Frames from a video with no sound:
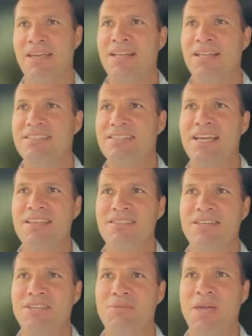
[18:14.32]
The second thing
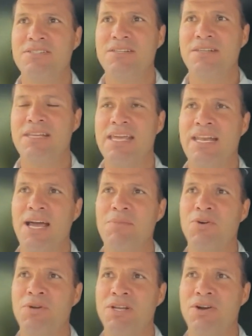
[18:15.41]
you mentioned, and I'm
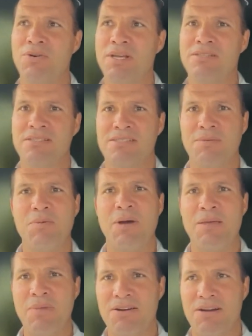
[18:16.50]
going to go into some of my
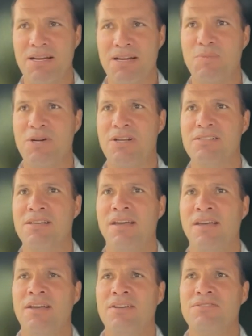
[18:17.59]
mayor experience.
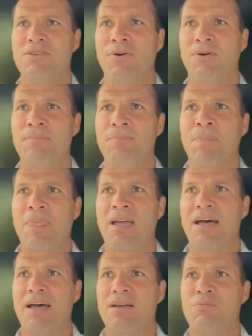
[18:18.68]
So
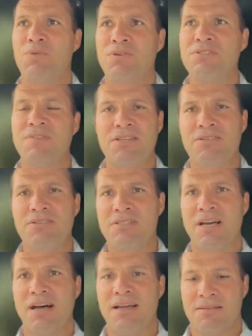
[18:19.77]
Roosevelt,
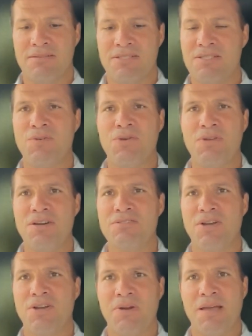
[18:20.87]
Utah, just a few years
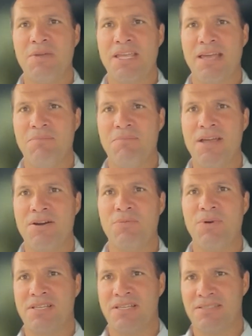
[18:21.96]
ago when I became mayor,
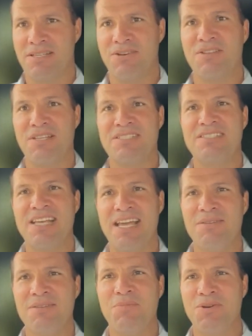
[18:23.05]
was considered the
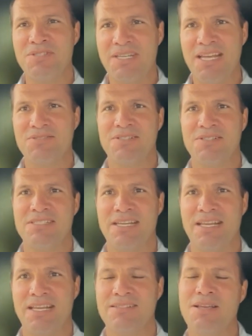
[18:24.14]
second most dangerous
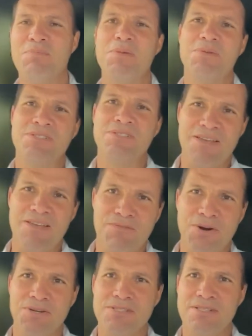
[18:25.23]
city. Some people say
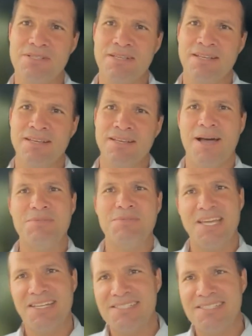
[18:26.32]
first. I'm
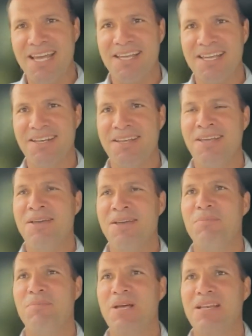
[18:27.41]
saying second,
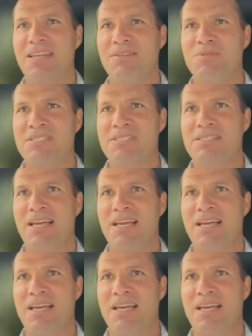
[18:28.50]
but it was